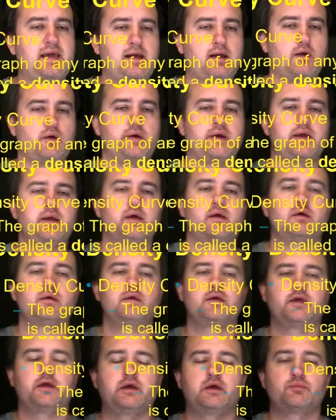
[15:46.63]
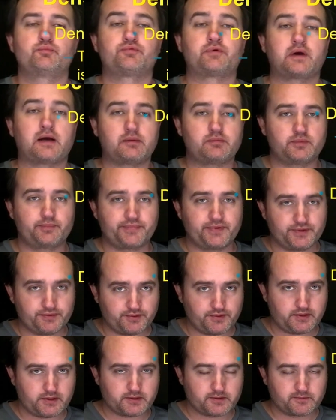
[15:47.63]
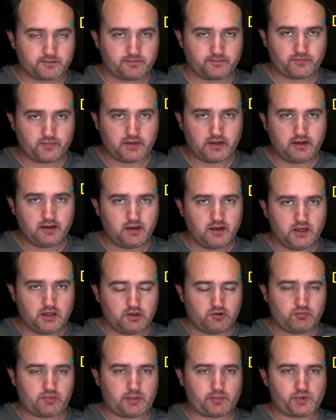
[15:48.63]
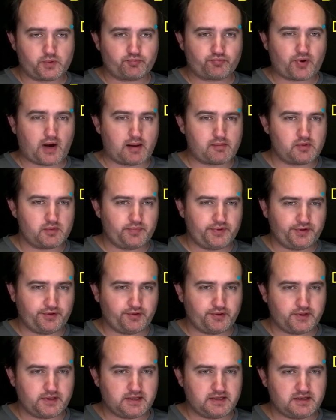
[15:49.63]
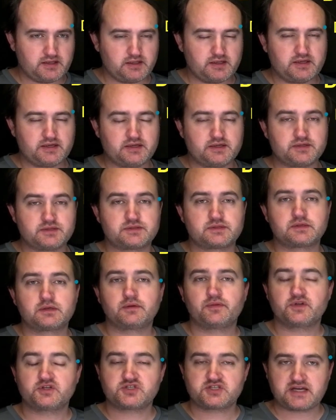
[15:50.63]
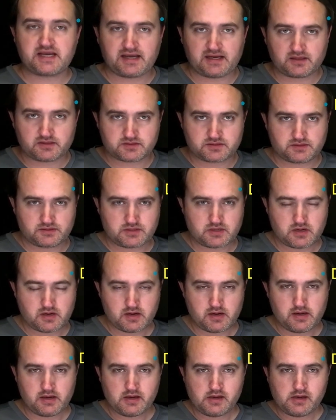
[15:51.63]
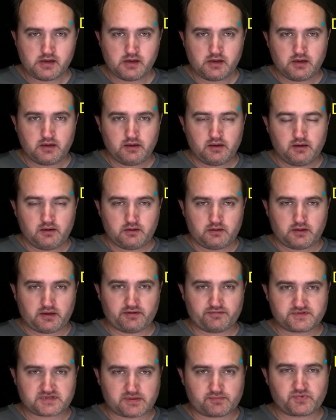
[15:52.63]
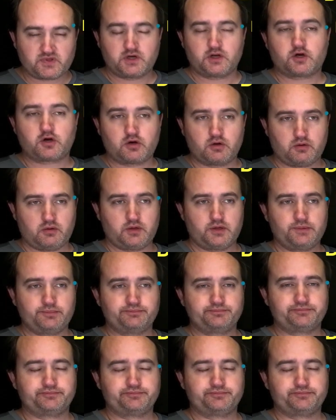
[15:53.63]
area and probability. Remember, probability is the chance of something occurring.